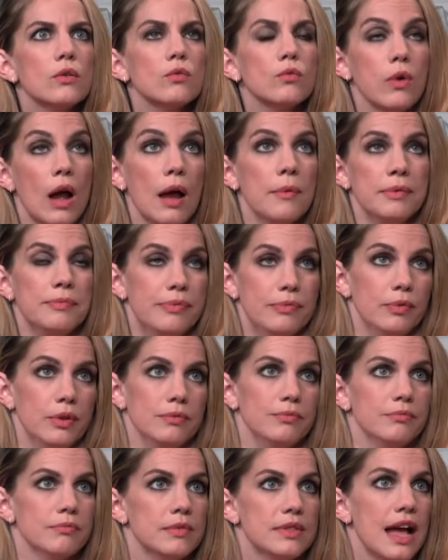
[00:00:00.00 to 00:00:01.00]
well, I mean,
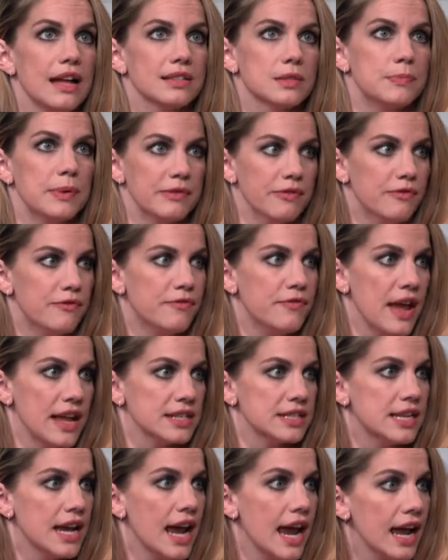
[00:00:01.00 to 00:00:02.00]
well, that's been
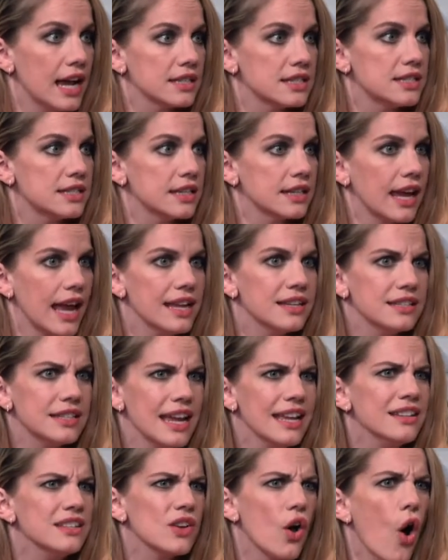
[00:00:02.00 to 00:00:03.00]
fantastic, and
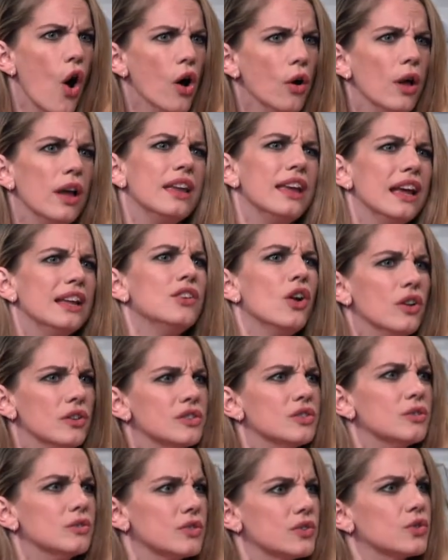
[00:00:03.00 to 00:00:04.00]
and and
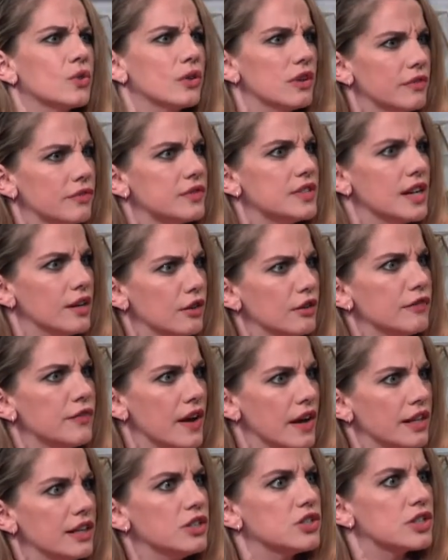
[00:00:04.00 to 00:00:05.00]
also sort of
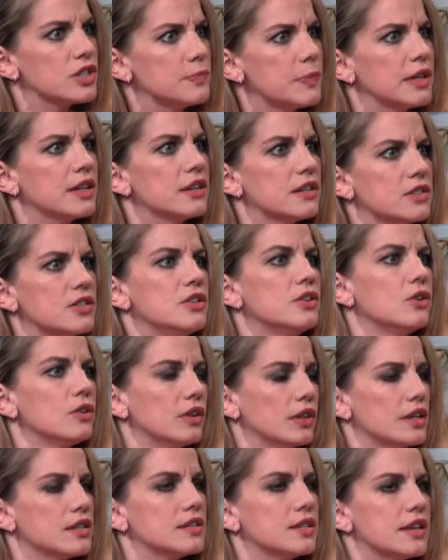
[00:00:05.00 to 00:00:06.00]
terrifying, just okay. because you know,
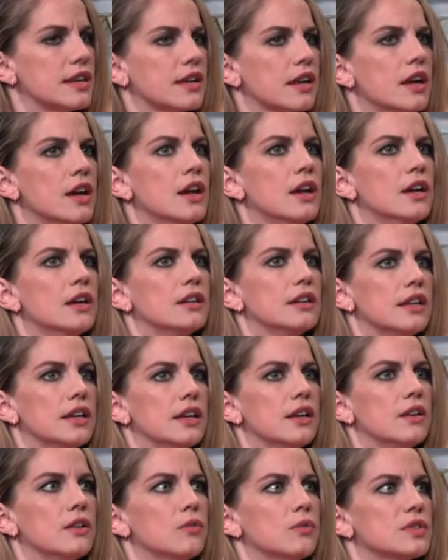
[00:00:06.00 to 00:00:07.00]
because like
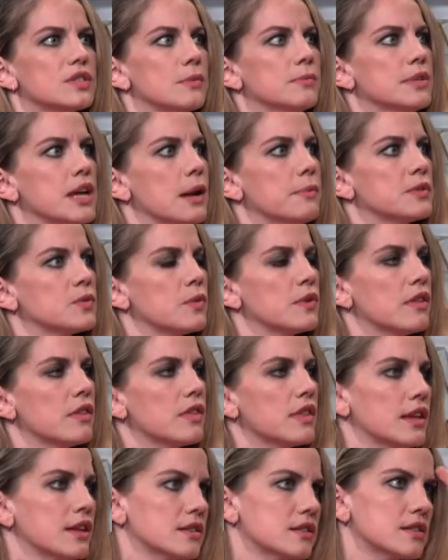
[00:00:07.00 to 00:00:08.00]
sometimes when
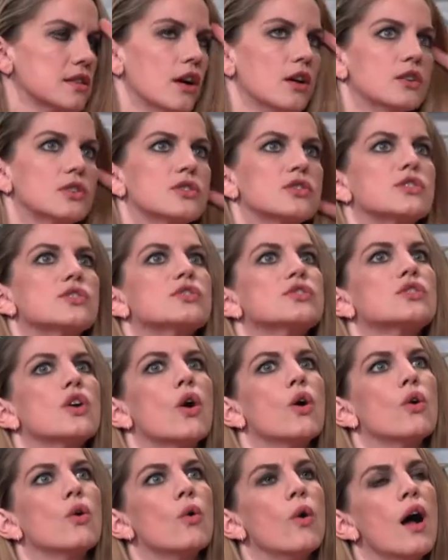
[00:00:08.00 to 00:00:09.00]
things are
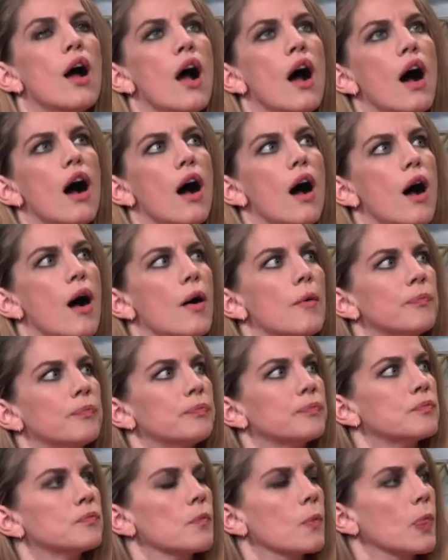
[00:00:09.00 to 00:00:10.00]
so
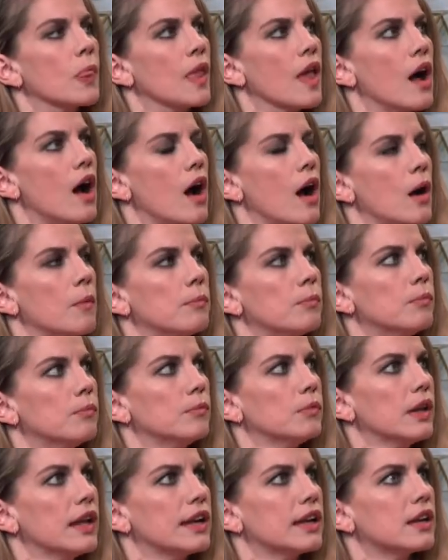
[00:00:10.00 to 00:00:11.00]
um, um,
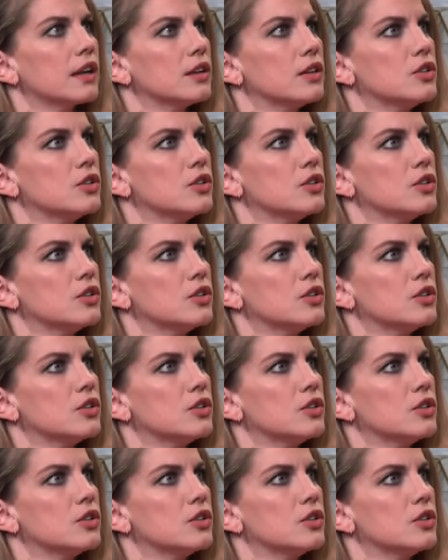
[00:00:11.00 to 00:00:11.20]
like